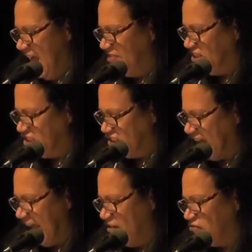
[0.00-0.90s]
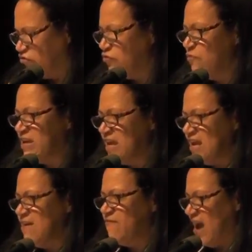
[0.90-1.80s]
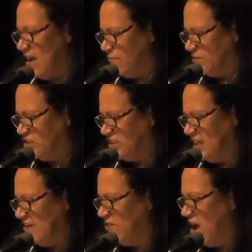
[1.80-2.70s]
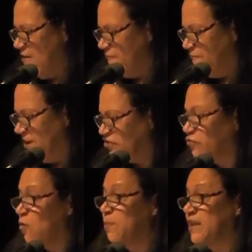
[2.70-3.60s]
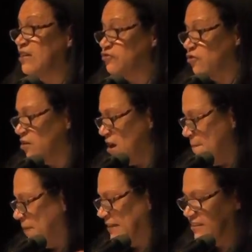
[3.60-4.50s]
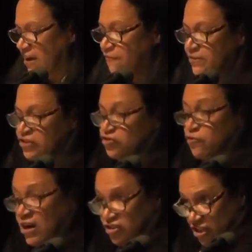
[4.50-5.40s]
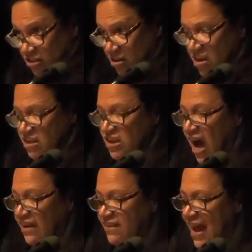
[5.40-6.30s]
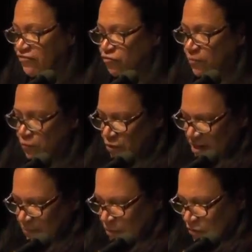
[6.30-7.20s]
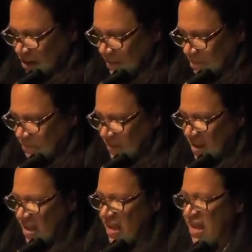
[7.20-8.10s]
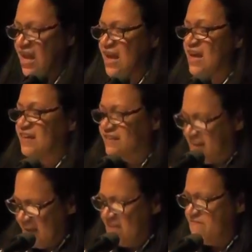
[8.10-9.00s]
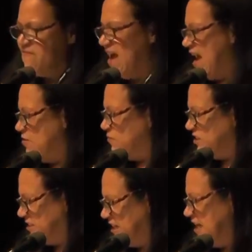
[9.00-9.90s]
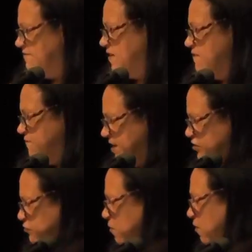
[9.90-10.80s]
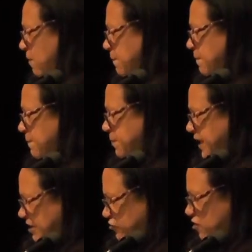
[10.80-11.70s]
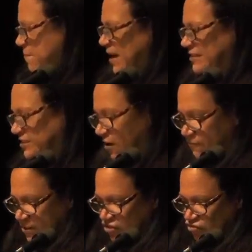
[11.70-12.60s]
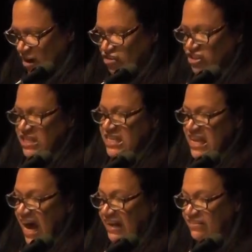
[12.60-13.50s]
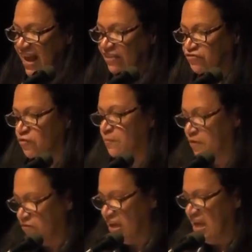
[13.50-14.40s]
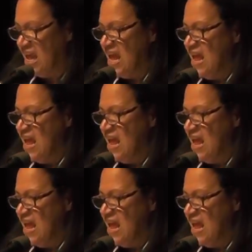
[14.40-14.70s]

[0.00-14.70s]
and the desire to give and receive visual pleasure by self-construction, not natural beauty give and receive visual pleasure by self-construction, not natural beauty.